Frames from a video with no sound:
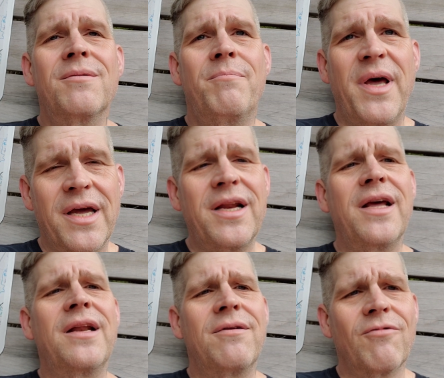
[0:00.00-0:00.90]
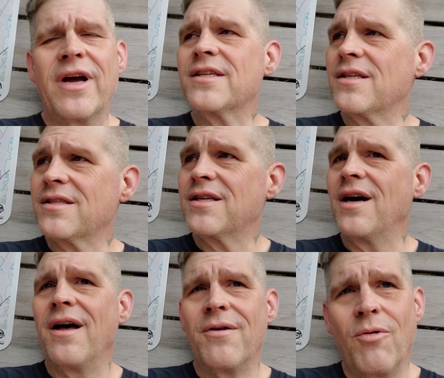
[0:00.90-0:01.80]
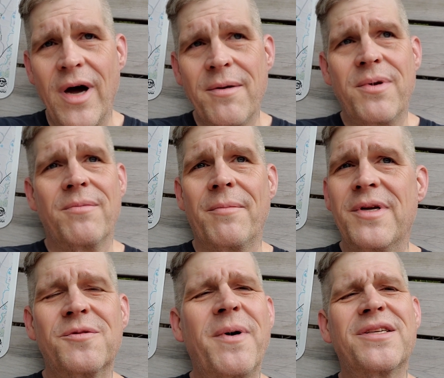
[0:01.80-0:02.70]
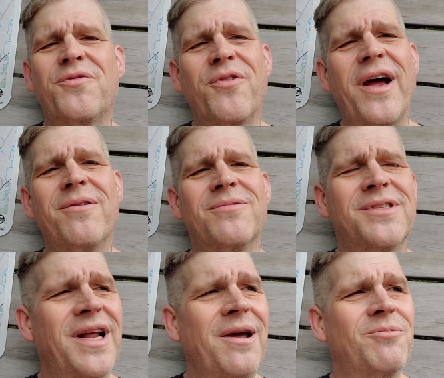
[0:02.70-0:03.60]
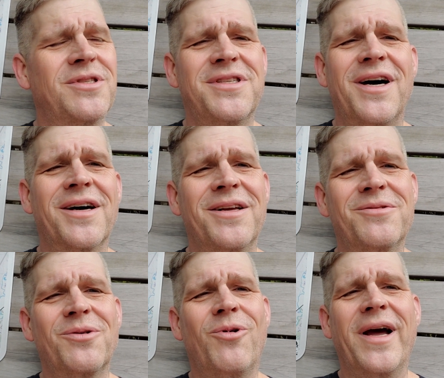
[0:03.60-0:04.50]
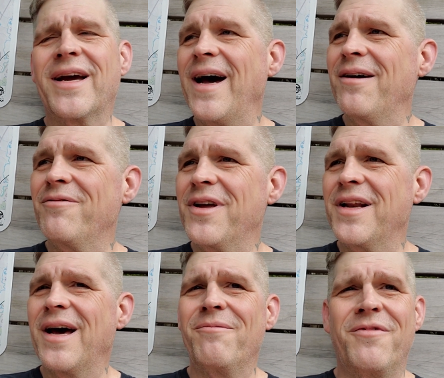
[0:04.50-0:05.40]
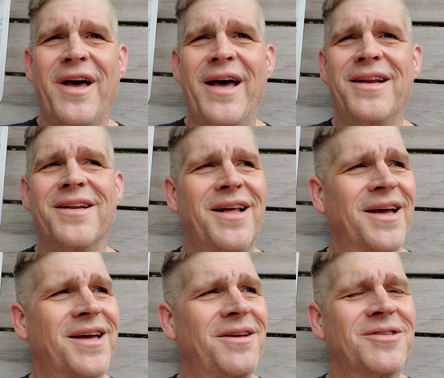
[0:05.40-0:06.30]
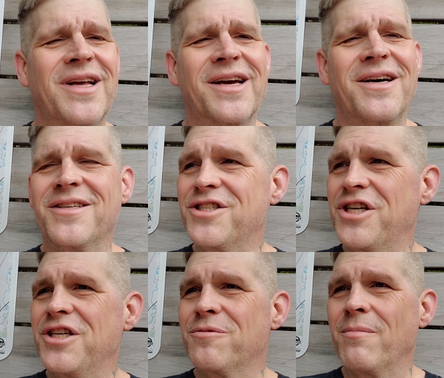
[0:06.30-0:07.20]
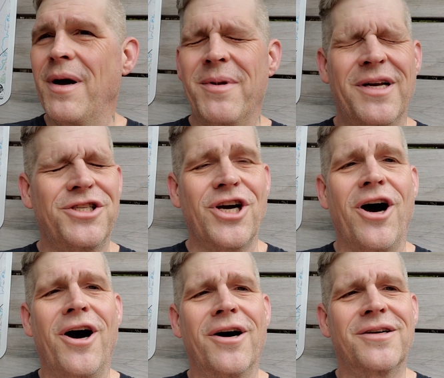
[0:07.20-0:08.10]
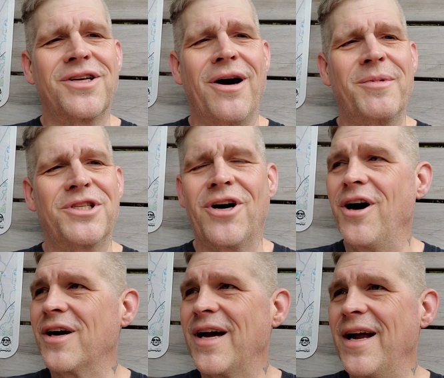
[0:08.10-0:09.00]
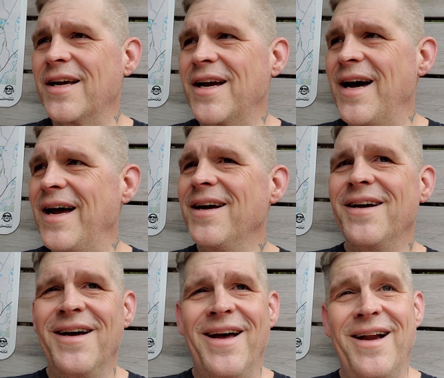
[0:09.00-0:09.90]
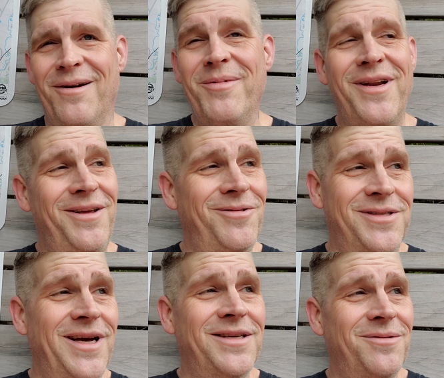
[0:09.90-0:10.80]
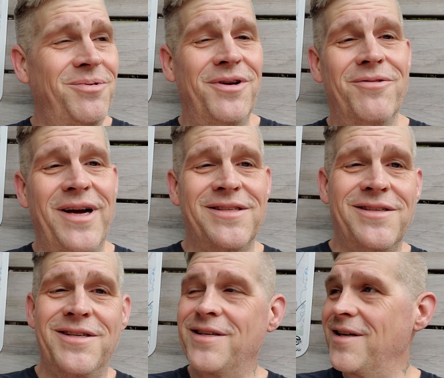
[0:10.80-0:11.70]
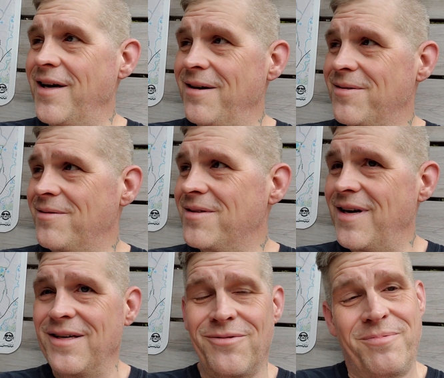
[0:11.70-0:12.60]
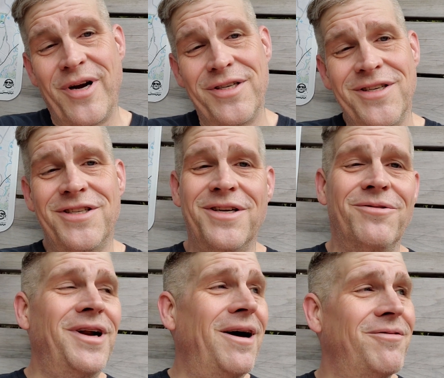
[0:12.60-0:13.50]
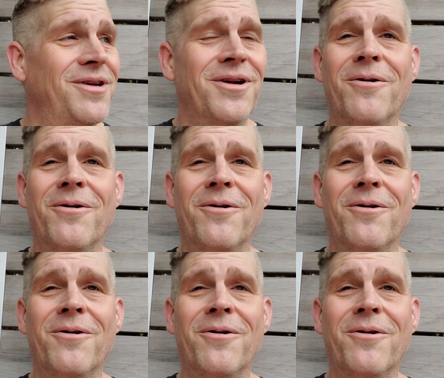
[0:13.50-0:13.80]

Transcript: bigoted and racist to other white people. I mean, his best friend's name was Doug. He was a white guy, a Vietnam vet, and he was like a Tommy Chong kind of guy. And I mean, he would say some pretty racist shit to him sometimes, or prejudice shit, whatever,